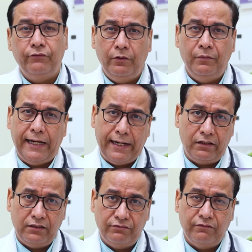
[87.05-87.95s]
will be
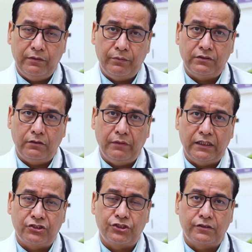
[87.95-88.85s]
at least 50%
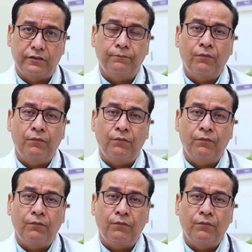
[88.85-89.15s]
matched.